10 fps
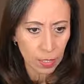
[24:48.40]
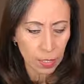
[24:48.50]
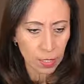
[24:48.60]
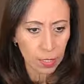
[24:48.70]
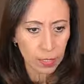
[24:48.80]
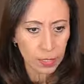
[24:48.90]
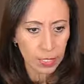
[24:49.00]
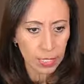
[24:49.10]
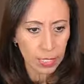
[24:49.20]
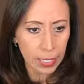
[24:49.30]
and
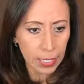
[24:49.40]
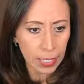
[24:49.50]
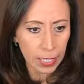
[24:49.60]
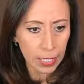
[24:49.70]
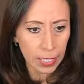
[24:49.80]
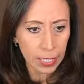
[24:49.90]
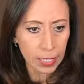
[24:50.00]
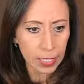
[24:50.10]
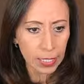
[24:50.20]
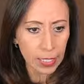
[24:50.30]
then in.
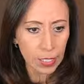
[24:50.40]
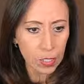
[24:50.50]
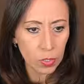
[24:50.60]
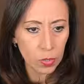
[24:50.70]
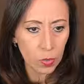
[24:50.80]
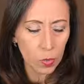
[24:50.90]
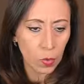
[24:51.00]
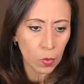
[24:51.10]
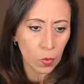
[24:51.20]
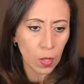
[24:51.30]

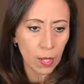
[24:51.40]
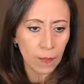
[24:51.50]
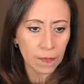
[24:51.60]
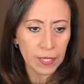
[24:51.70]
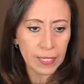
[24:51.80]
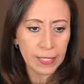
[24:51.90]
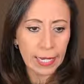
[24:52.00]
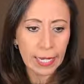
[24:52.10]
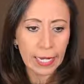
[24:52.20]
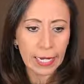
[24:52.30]
So this
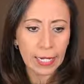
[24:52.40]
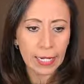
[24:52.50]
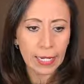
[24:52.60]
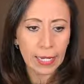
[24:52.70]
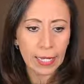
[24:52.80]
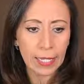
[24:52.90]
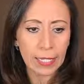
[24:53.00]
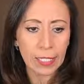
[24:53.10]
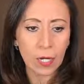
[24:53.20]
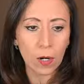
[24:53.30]
in
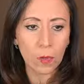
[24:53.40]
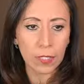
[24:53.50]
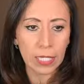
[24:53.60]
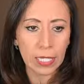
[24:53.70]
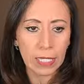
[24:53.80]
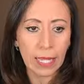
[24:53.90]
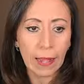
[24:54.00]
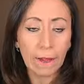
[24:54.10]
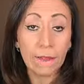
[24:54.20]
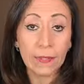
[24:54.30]
is closing
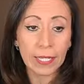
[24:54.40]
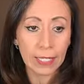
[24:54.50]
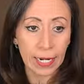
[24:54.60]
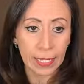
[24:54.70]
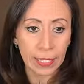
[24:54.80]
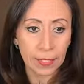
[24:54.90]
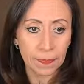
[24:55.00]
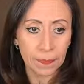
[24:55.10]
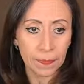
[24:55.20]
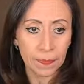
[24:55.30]
this let.
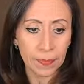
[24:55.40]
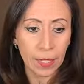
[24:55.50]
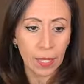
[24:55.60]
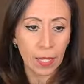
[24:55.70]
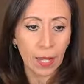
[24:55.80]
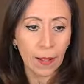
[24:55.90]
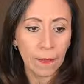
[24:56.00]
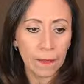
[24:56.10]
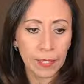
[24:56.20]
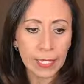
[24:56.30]

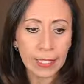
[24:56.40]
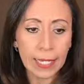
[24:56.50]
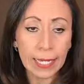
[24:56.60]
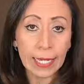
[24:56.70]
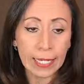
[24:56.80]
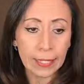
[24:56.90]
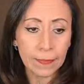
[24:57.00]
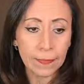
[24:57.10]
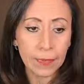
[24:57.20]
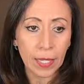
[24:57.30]
This in
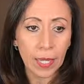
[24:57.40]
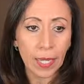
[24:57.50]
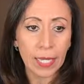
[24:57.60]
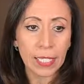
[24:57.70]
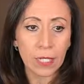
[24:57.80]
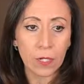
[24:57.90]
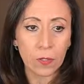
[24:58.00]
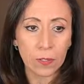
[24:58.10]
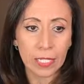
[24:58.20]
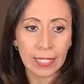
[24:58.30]
is
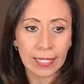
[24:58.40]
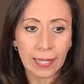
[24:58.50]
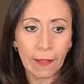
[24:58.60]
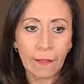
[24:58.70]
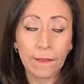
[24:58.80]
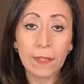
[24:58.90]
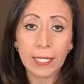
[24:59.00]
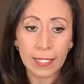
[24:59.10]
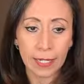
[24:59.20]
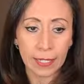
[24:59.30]
closing
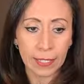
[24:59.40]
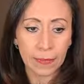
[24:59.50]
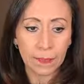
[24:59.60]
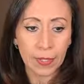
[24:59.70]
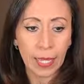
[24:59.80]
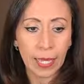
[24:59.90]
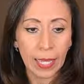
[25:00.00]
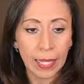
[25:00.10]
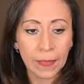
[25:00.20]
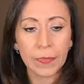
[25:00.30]
this let.
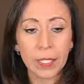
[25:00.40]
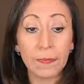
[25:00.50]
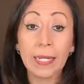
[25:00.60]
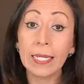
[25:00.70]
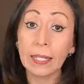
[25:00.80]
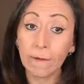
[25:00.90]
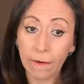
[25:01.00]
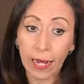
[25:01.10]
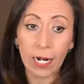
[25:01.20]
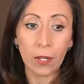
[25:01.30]
And then it's bringing the
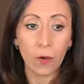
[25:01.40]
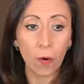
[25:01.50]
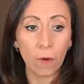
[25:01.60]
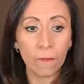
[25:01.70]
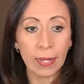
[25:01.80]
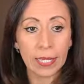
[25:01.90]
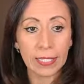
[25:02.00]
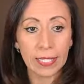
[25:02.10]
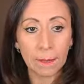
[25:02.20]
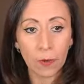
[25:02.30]
value of my
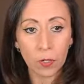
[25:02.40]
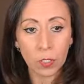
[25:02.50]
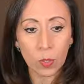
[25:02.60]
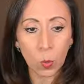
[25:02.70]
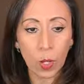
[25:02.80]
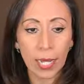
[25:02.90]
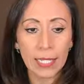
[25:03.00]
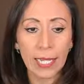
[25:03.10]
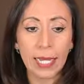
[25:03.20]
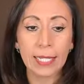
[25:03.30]
step custom
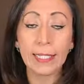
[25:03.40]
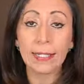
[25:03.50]
one as the